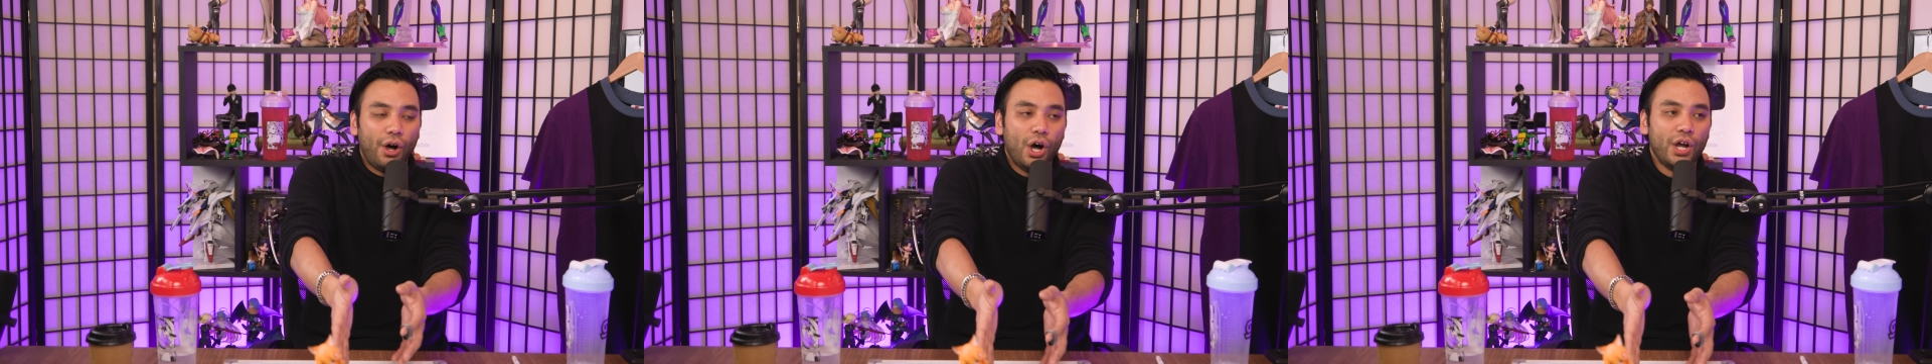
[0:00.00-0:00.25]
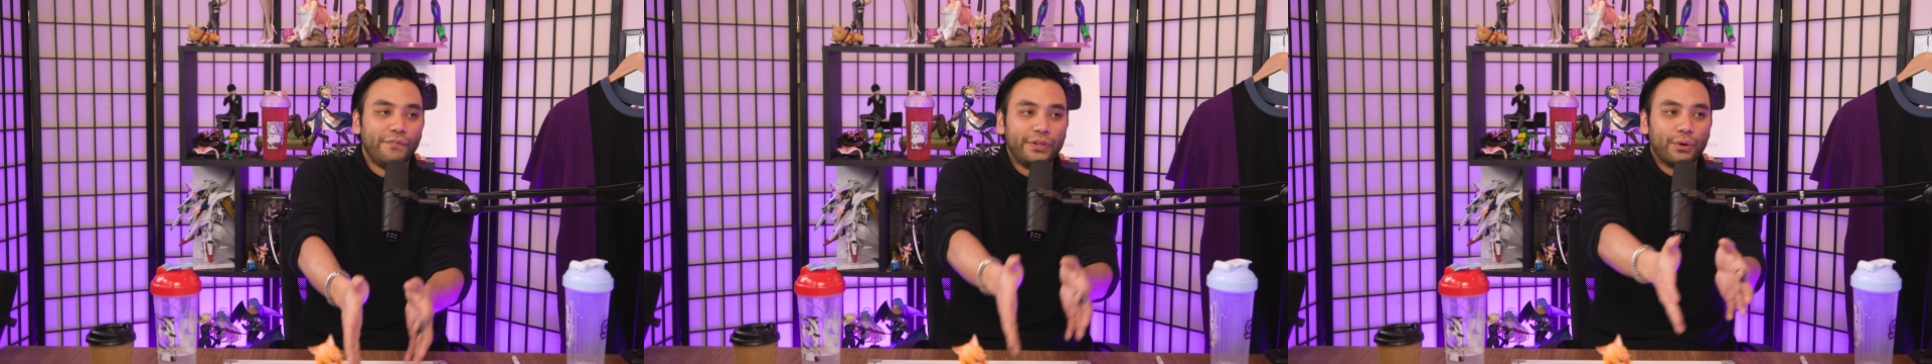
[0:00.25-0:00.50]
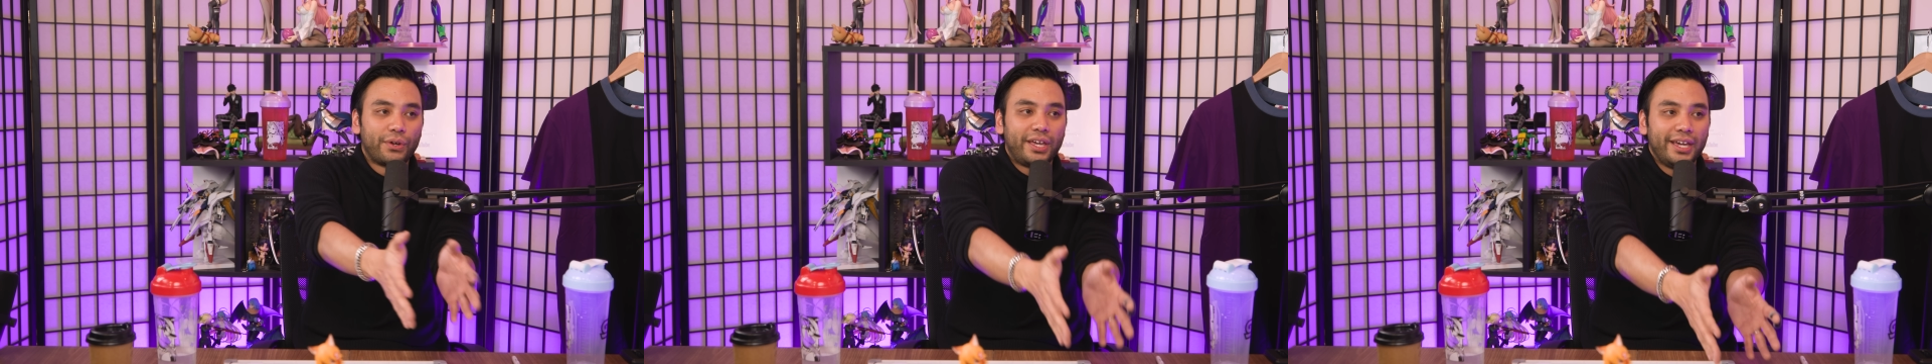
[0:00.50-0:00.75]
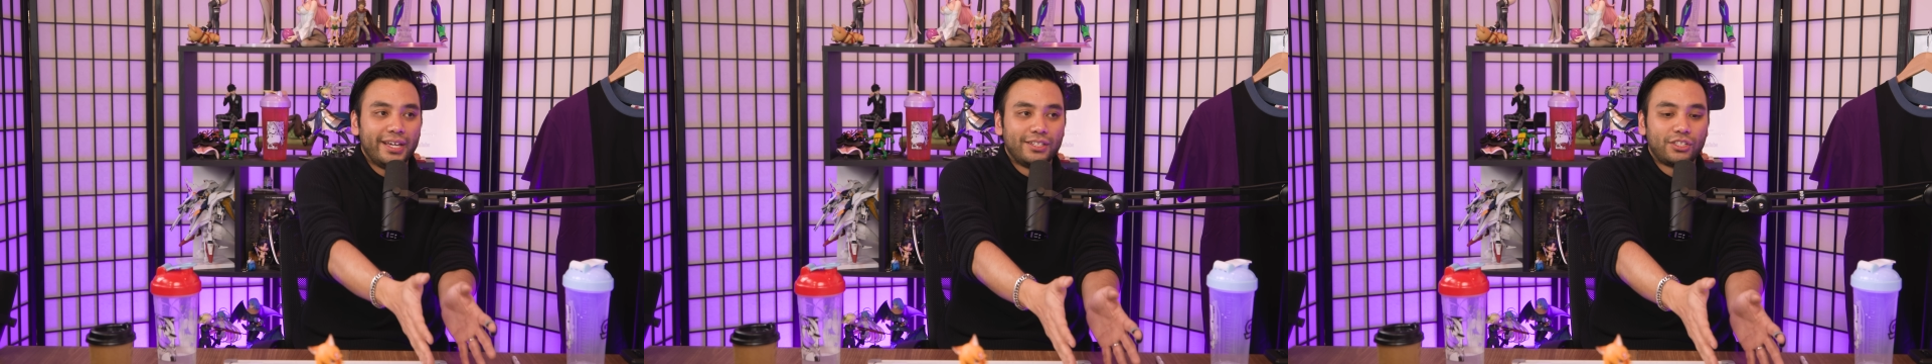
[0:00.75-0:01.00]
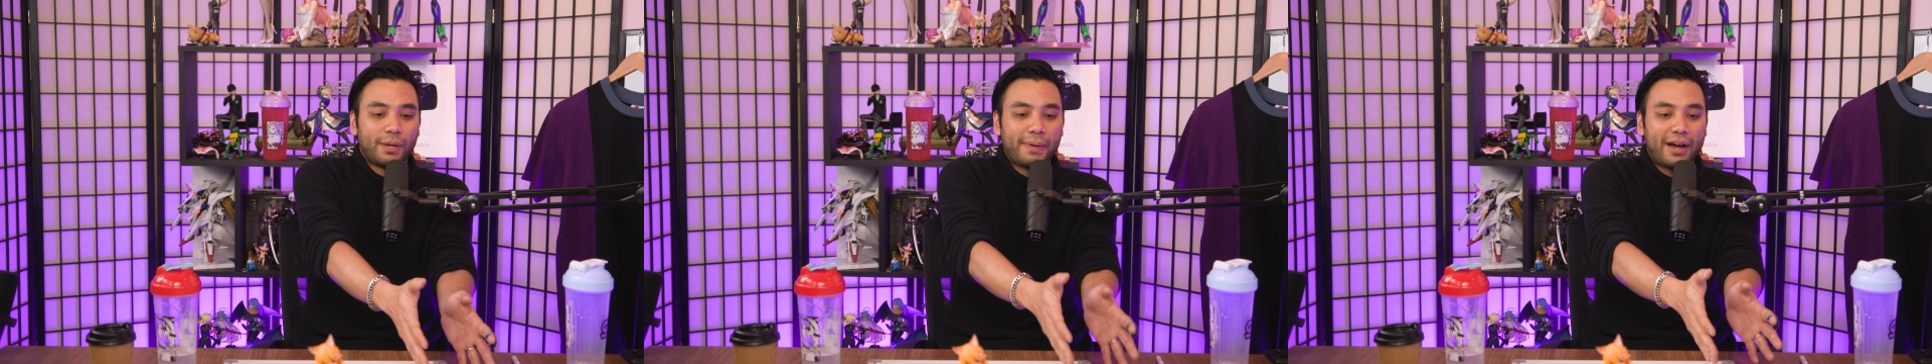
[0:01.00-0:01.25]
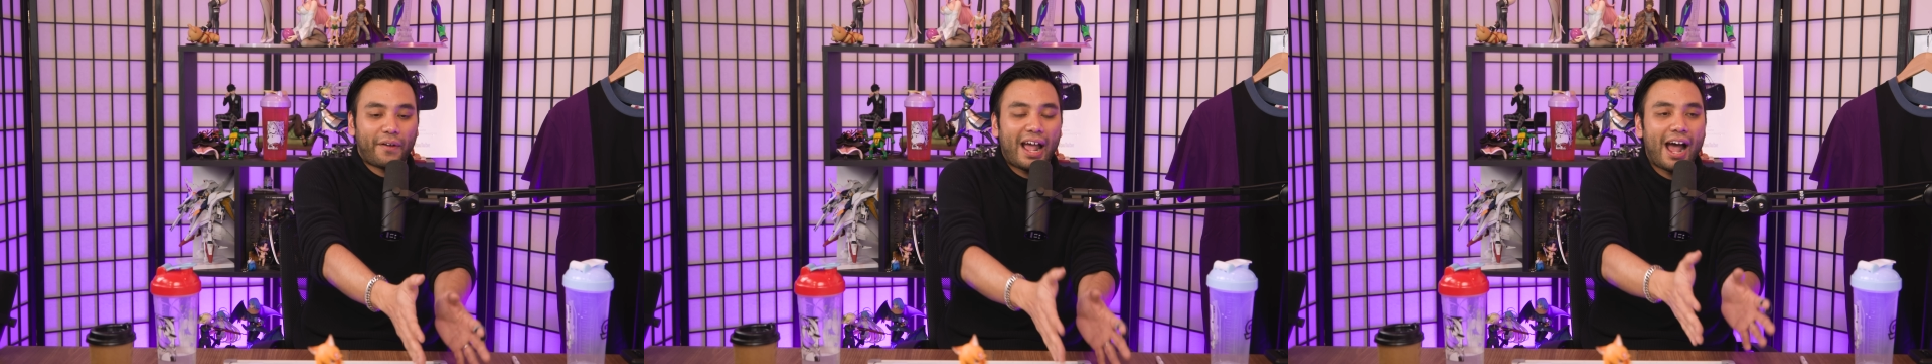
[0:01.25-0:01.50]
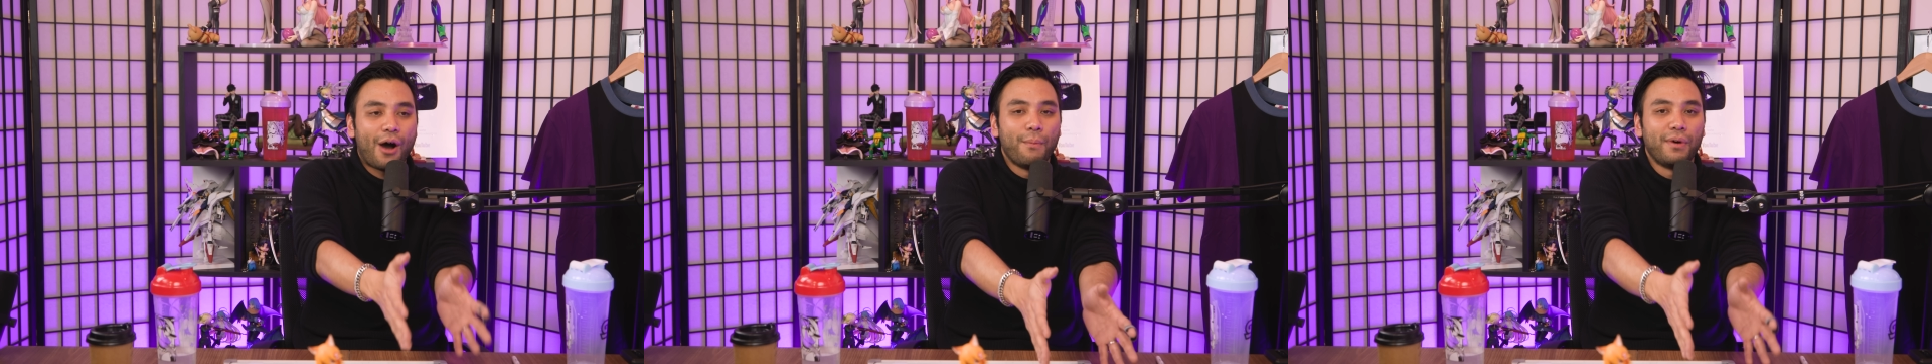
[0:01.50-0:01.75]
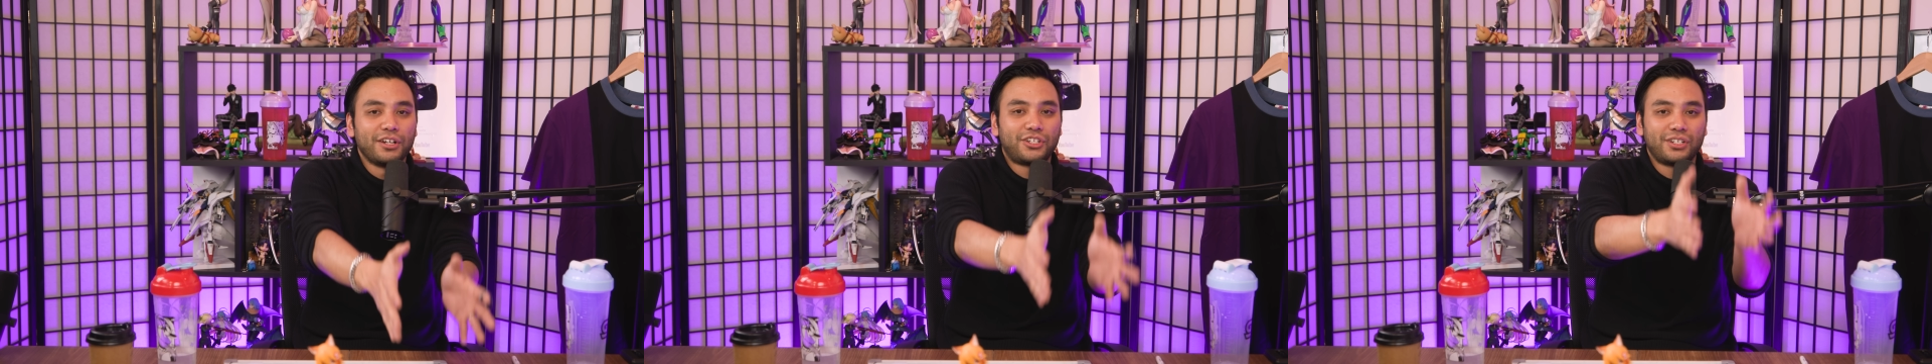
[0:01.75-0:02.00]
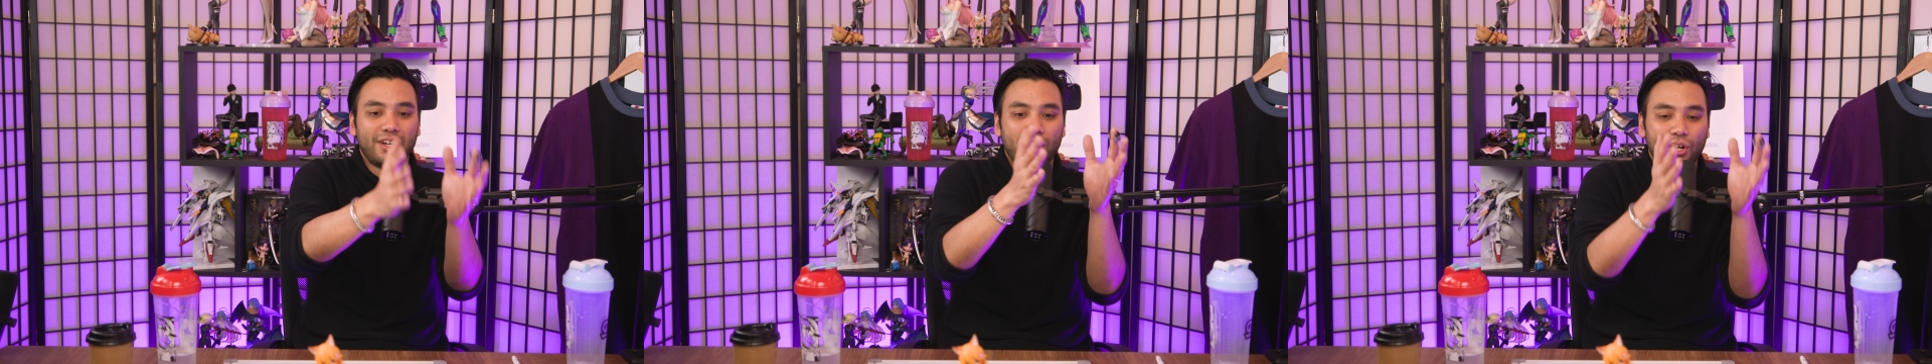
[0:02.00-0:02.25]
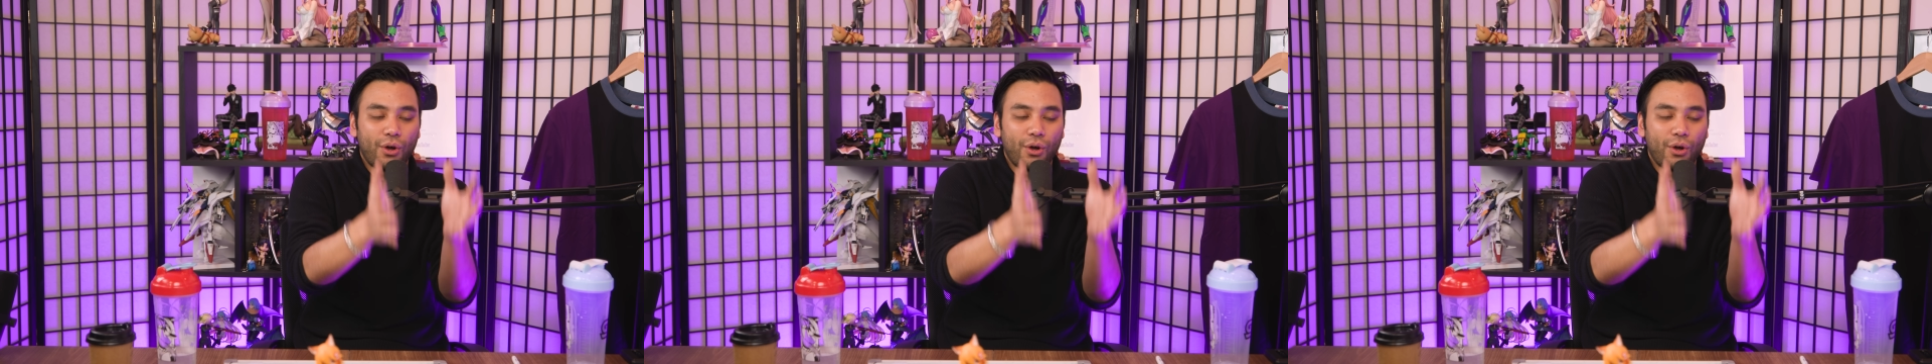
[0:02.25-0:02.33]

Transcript: over your kids about how much